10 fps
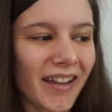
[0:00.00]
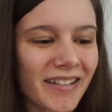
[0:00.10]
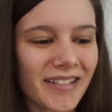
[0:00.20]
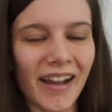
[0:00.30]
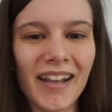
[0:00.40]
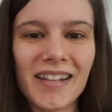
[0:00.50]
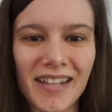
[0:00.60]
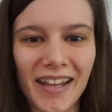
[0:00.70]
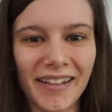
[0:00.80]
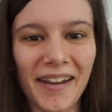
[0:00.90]
decided to
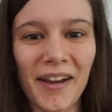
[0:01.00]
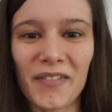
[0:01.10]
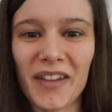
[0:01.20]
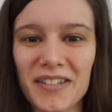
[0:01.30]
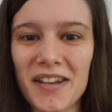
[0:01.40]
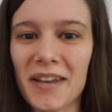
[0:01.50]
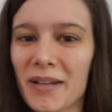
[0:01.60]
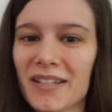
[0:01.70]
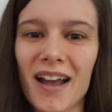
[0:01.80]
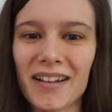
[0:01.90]
take the day off yesterday
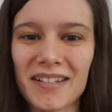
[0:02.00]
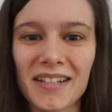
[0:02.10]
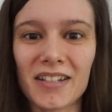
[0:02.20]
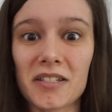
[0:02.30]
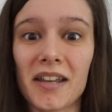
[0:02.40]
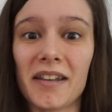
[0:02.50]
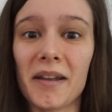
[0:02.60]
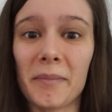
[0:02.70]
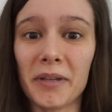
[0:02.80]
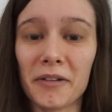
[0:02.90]
because honestly it just ended
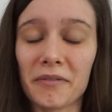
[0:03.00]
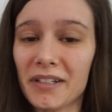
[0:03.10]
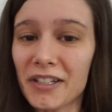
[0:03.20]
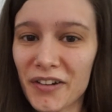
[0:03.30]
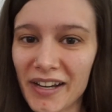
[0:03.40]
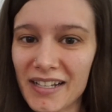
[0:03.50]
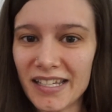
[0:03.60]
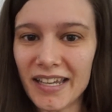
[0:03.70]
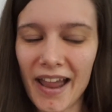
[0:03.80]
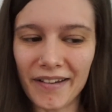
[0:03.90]
up being really
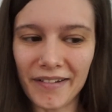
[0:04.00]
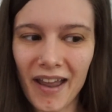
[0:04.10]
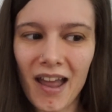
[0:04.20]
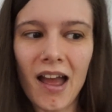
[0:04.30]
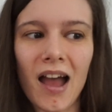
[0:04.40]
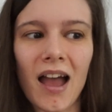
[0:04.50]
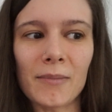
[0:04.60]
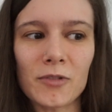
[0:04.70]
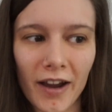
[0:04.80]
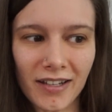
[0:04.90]
crazy, and
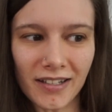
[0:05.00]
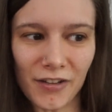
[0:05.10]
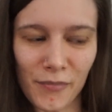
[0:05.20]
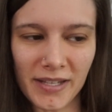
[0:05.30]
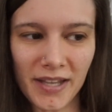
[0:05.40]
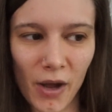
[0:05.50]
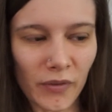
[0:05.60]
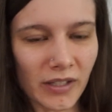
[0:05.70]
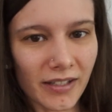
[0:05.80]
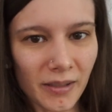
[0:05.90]
I'm trying to give myself
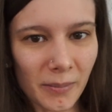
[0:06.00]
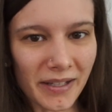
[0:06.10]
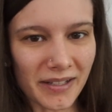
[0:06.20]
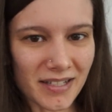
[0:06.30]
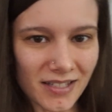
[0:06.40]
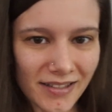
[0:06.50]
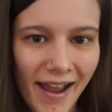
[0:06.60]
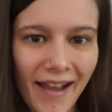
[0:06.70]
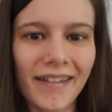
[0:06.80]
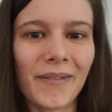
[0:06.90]
a little bit of
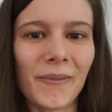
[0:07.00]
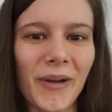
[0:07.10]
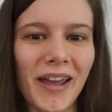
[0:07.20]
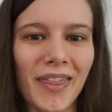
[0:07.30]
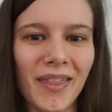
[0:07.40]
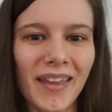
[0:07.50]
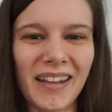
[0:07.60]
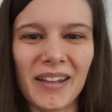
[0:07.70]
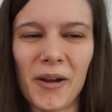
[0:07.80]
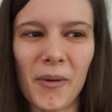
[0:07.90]
slack with,
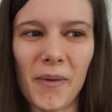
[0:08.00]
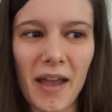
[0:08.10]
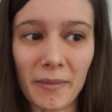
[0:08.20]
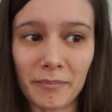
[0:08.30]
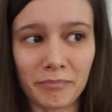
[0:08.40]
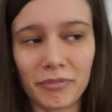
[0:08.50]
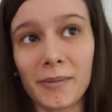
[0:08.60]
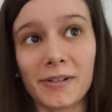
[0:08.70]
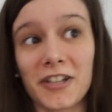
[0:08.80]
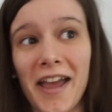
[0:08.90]
like, you know,
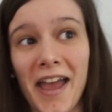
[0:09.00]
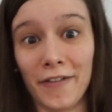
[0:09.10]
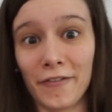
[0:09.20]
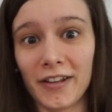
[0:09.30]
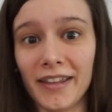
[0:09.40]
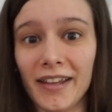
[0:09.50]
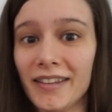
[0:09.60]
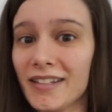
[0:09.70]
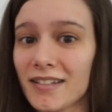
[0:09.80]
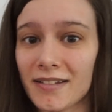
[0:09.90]
pretty much everything
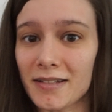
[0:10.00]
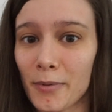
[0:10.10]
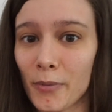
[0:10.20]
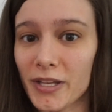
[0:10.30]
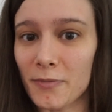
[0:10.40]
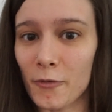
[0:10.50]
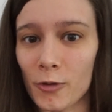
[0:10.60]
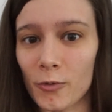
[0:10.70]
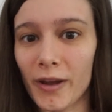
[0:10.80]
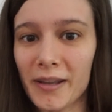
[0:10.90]
in these last couple weeks
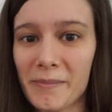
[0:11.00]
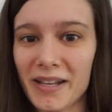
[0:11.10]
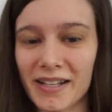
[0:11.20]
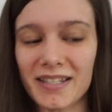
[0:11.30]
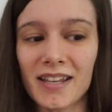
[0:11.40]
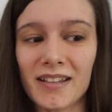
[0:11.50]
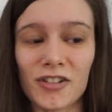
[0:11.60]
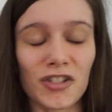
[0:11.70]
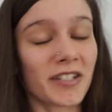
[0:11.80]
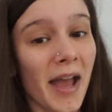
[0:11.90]
before the wedding because things
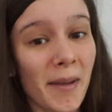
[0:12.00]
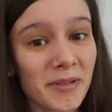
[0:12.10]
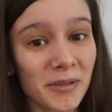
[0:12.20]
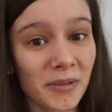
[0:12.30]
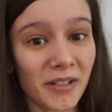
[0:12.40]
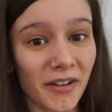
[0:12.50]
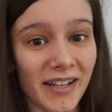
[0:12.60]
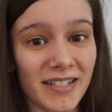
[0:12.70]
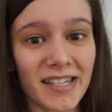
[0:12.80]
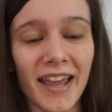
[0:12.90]
are just absolutely
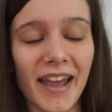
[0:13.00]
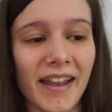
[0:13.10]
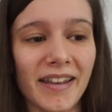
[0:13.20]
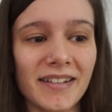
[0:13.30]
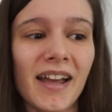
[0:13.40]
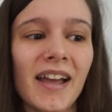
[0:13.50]
crazy and